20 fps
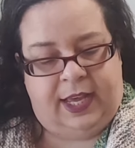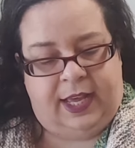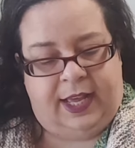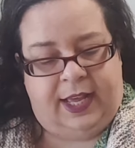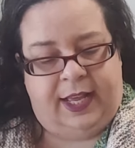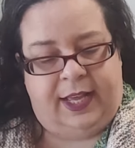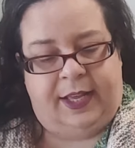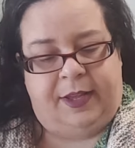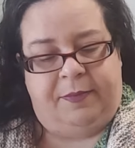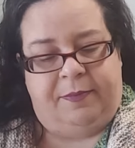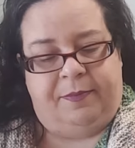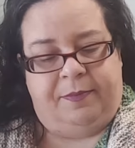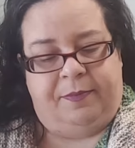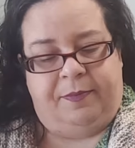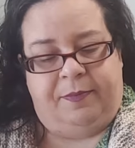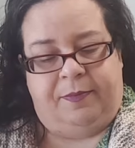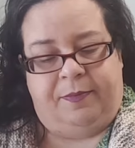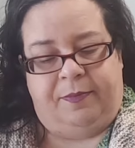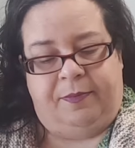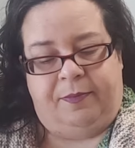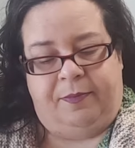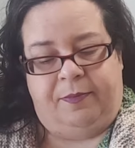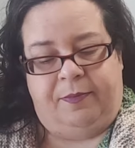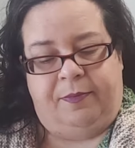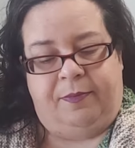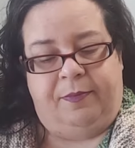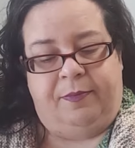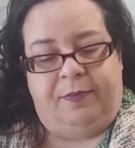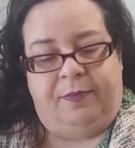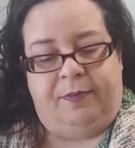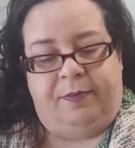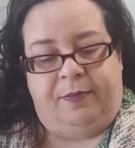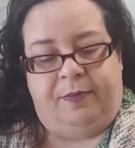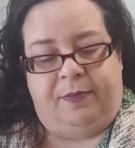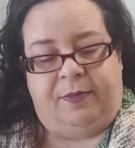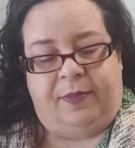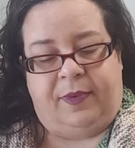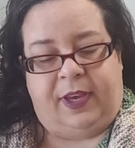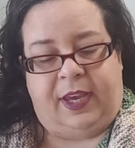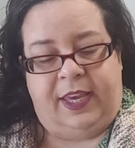
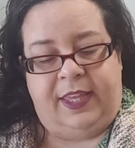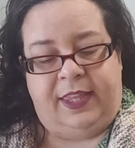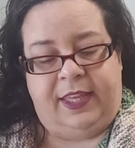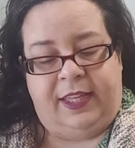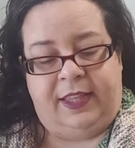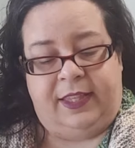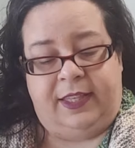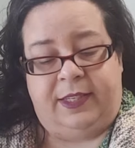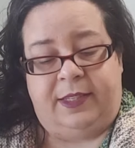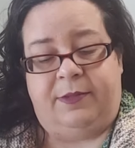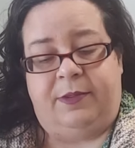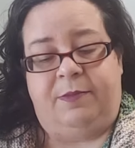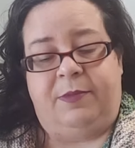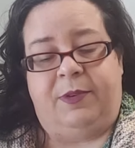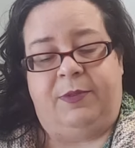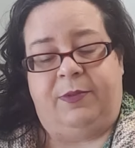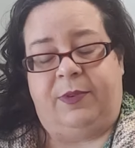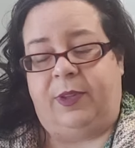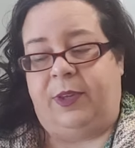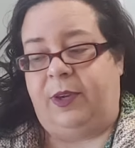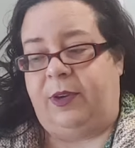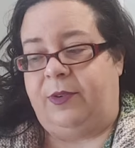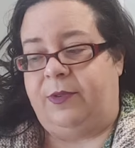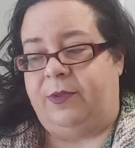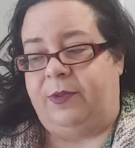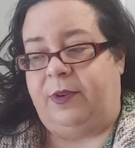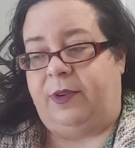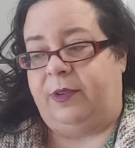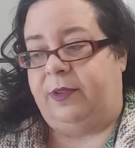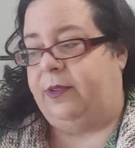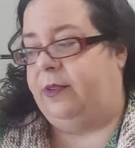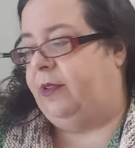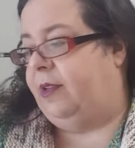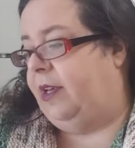I think this would be really cool,